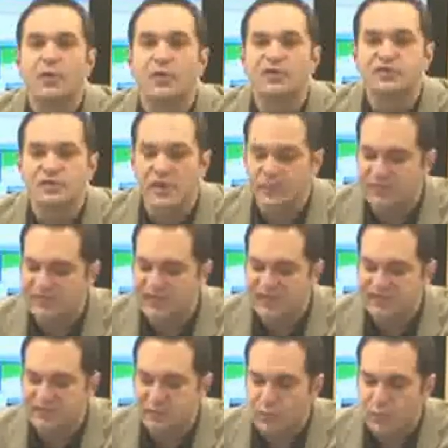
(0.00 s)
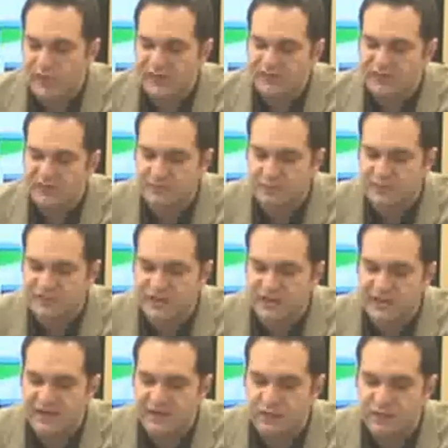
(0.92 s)
which represents a
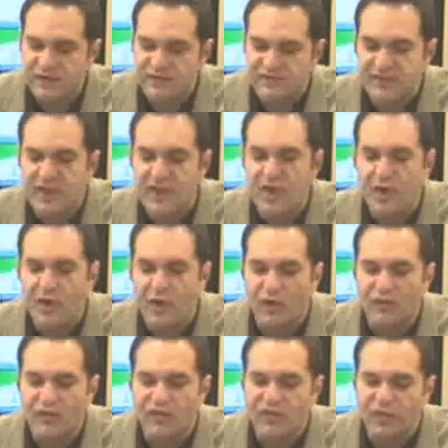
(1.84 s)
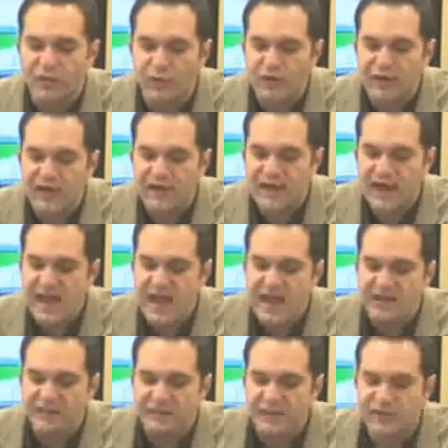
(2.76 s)
26% increase over
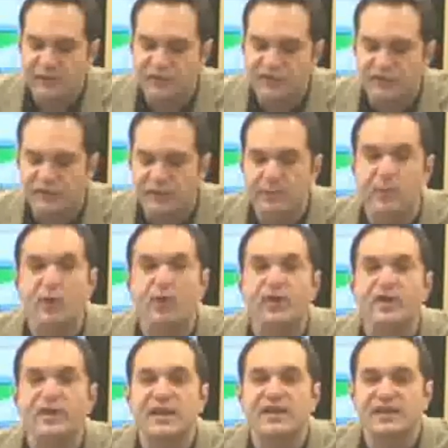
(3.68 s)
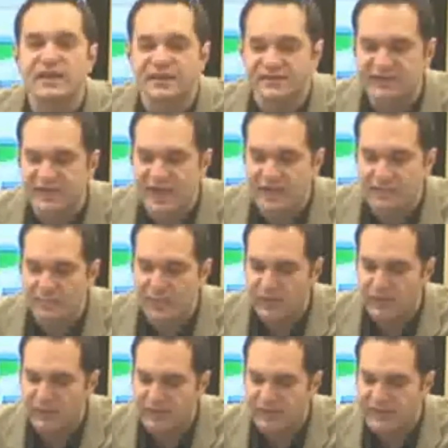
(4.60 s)
$38.5 million, which was reported in the same
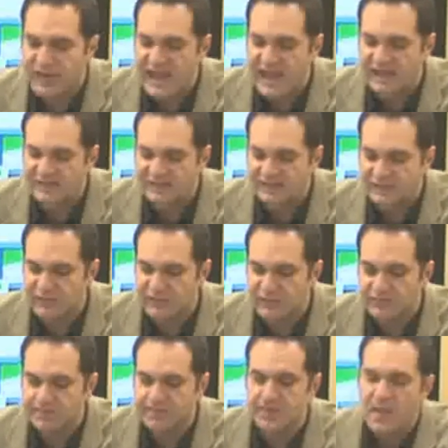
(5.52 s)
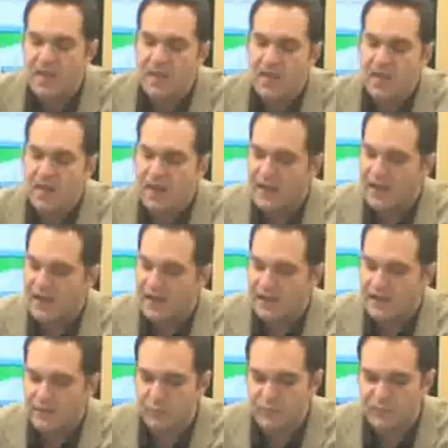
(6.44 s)
period last year.
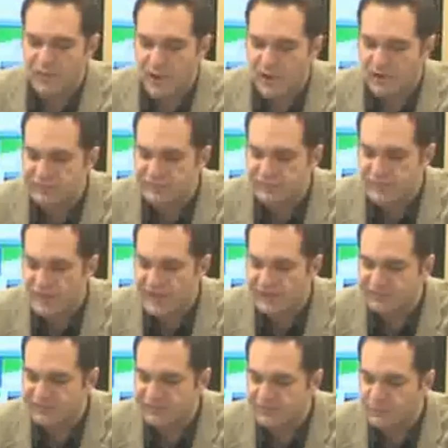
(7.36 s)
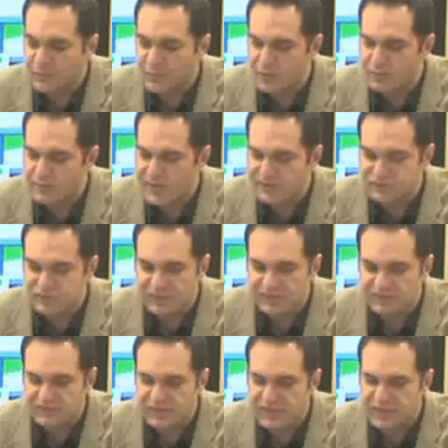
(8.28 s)
We also have some more
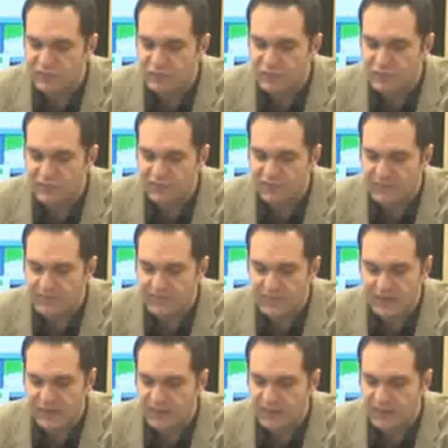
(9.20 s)
metrics. They grew from